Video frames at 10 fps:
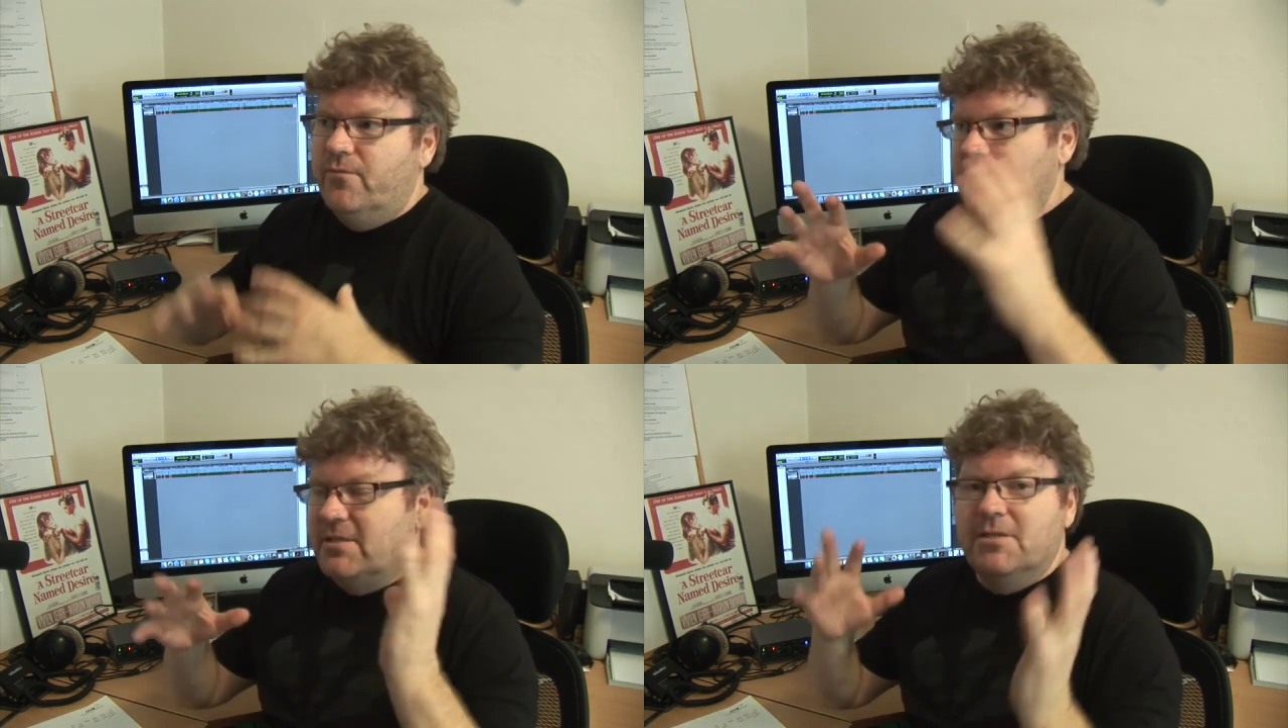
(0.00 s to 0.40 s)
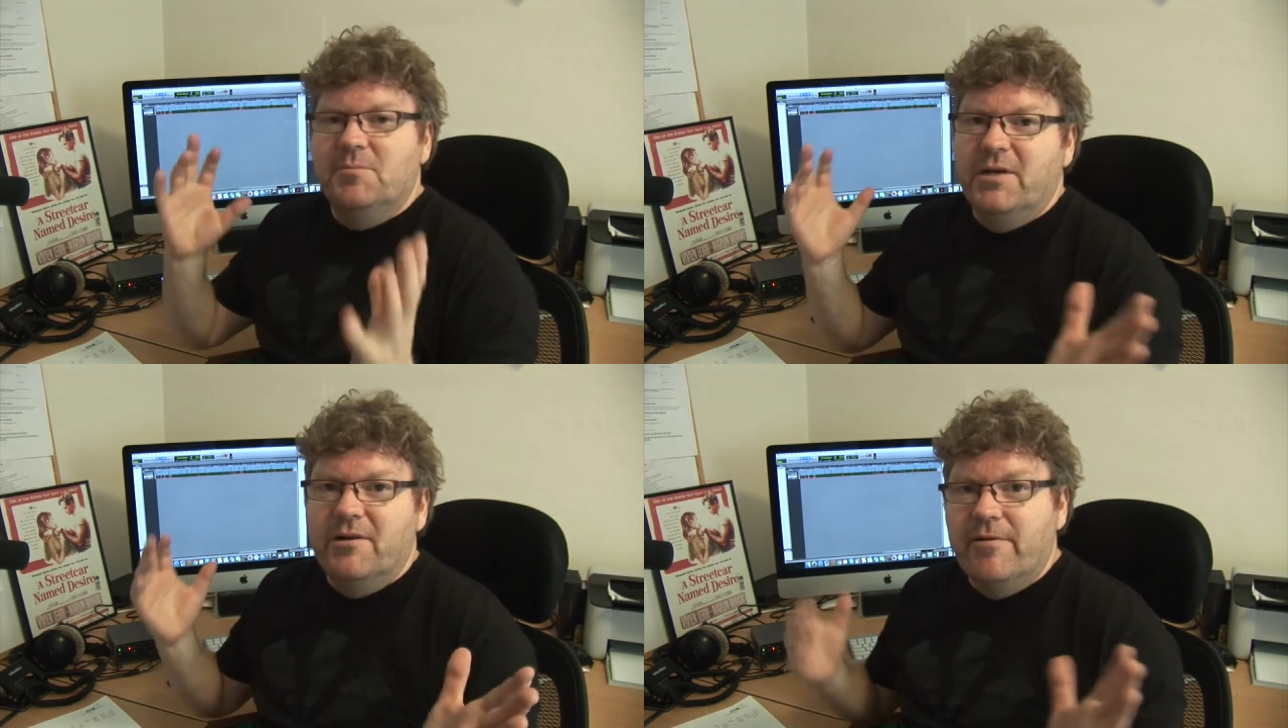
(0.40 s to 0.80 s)
That
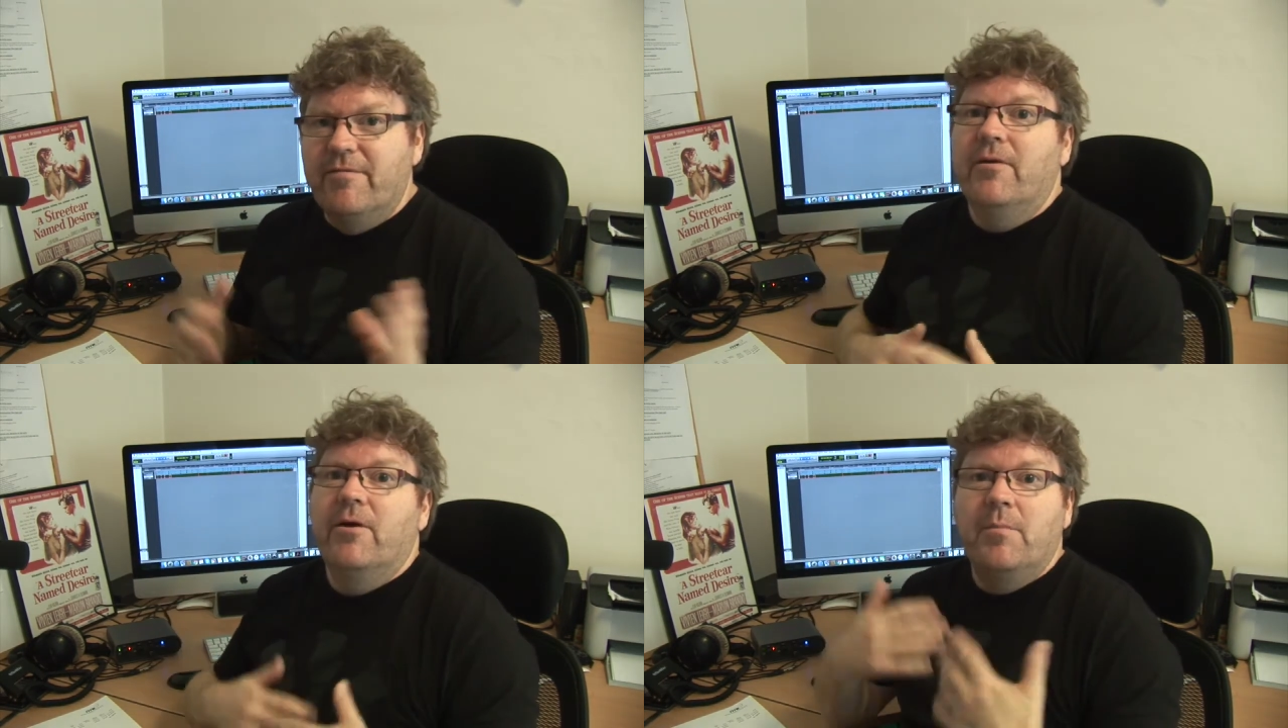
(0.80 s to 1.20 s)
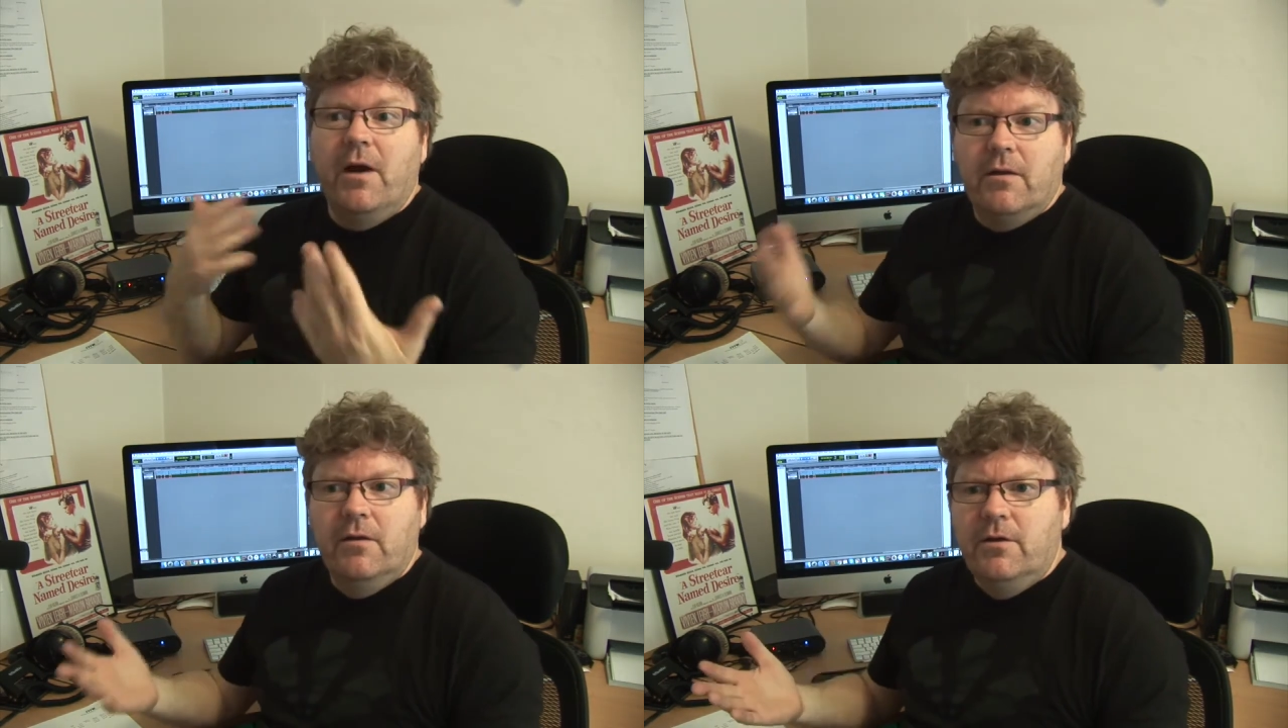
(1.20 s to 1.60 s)
sounds a bit airy-fairy,
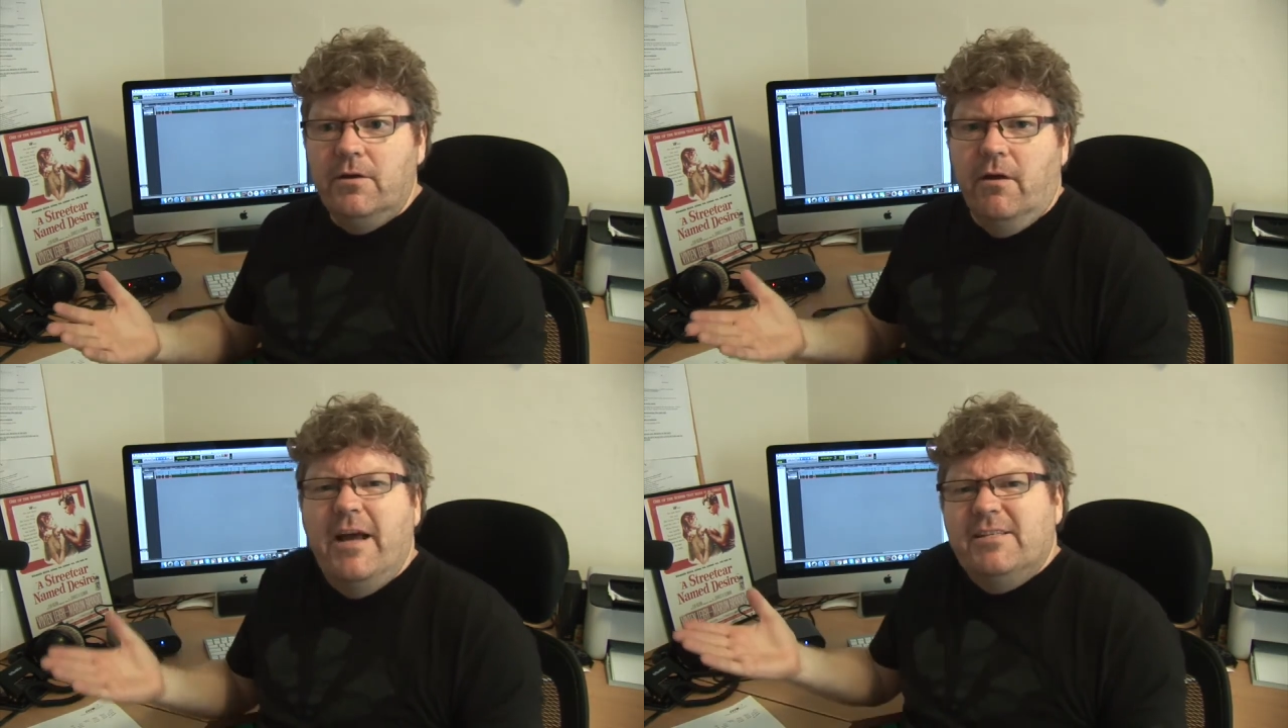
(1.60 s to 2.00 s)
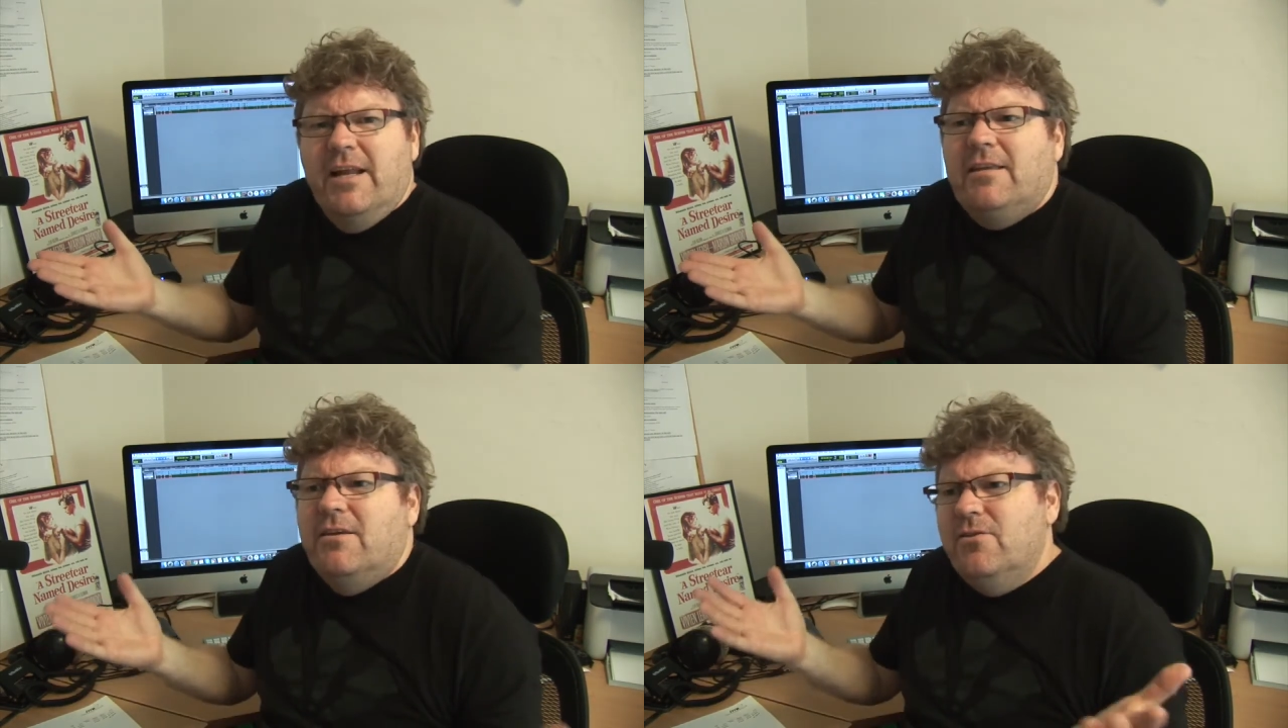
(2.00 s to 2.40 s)
but, as
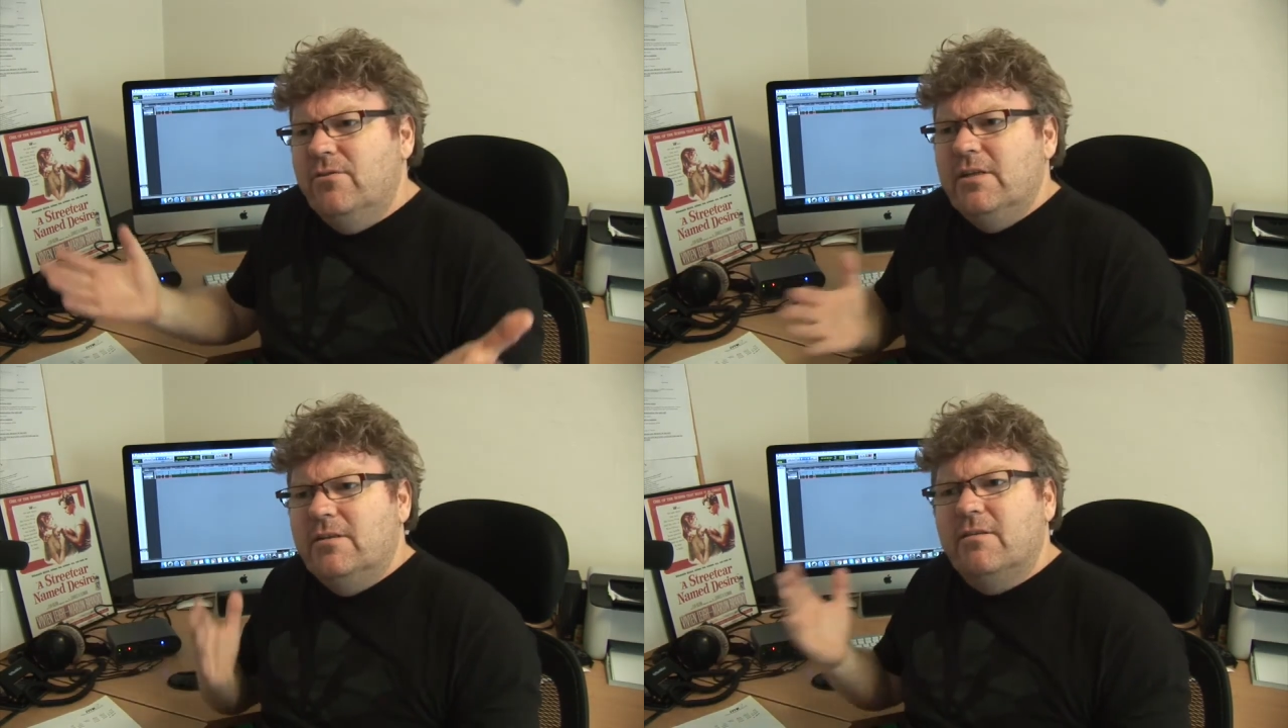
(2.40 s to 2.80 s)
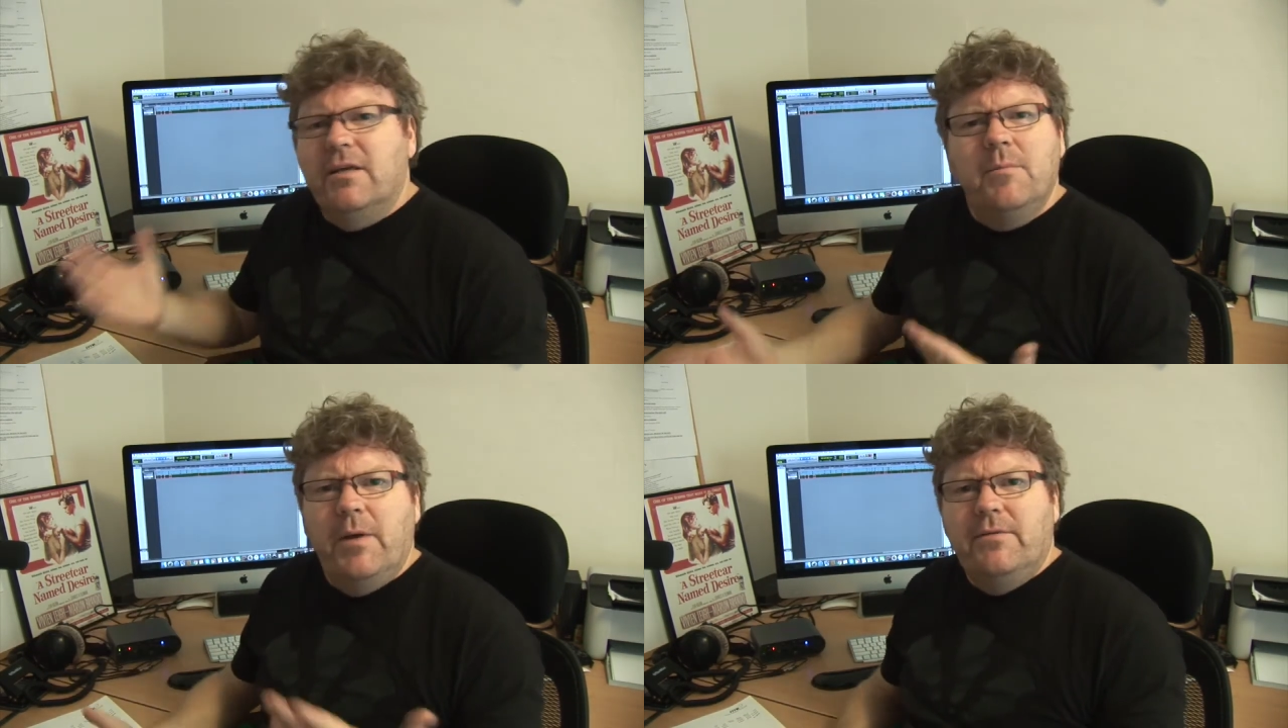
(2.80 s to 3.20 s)
an actor, you need to
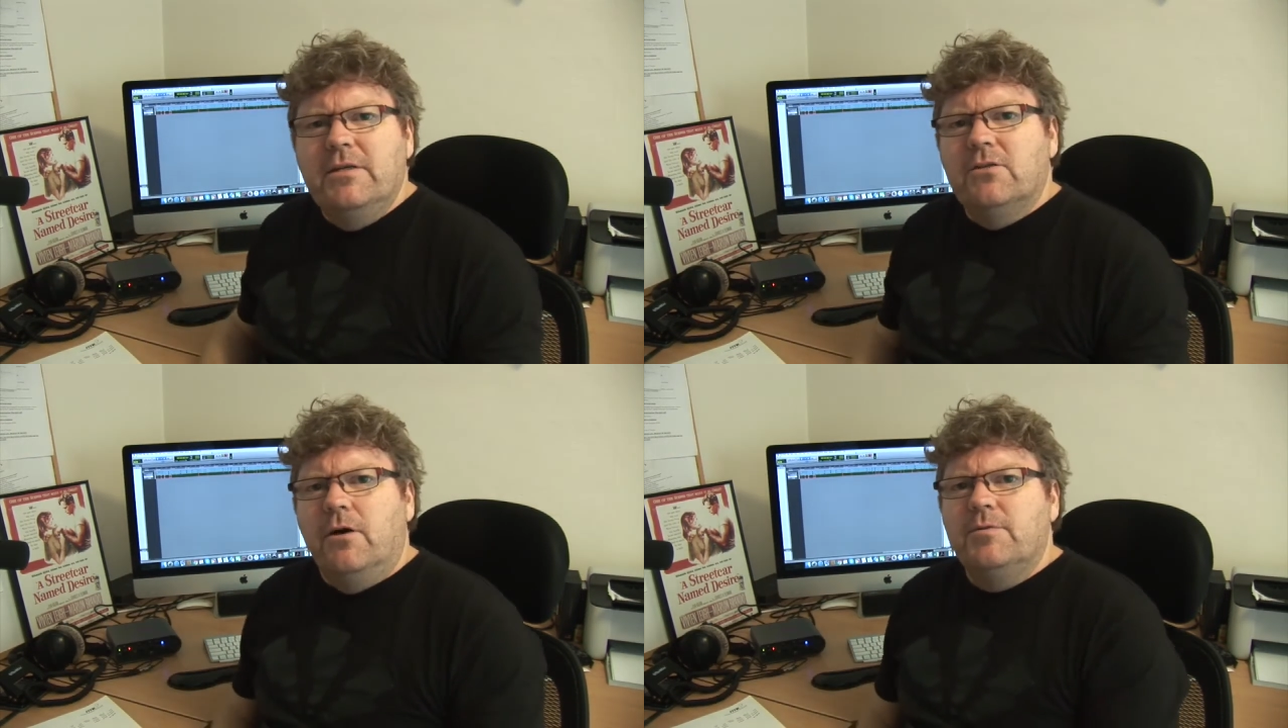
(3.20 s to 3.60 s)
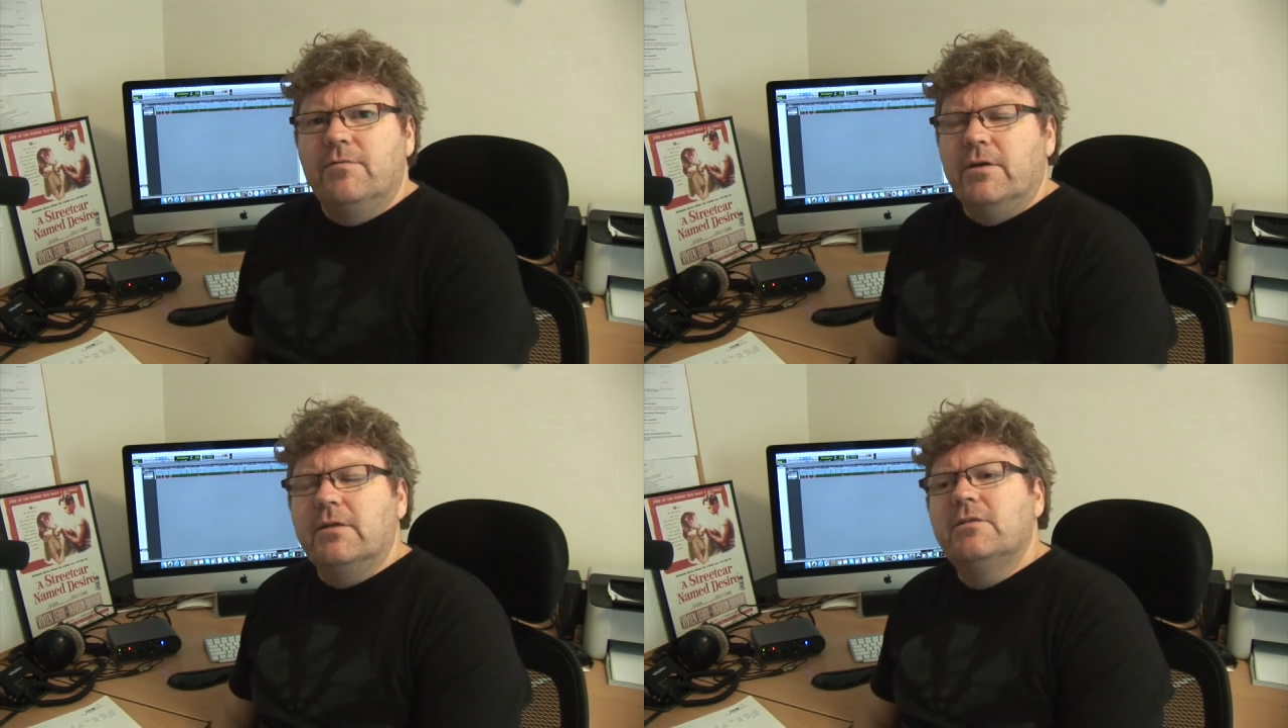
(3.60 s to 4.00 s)
think about these
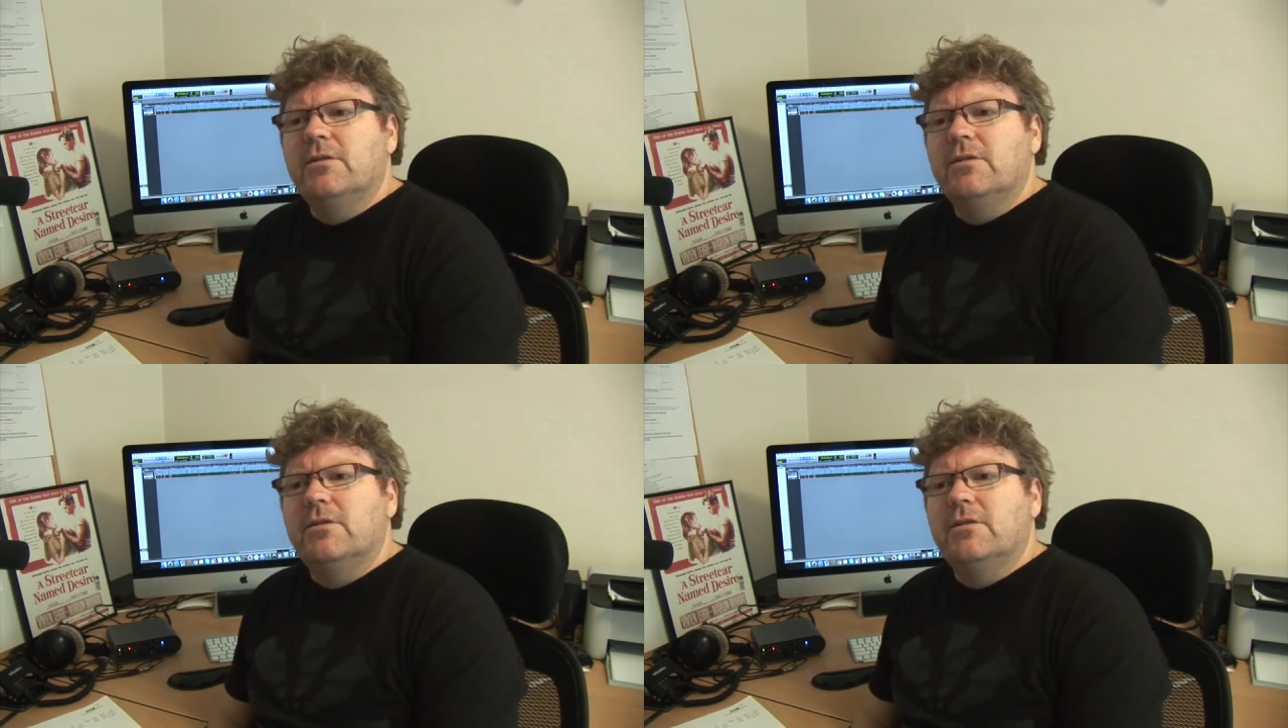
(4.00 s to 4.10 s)
types of things.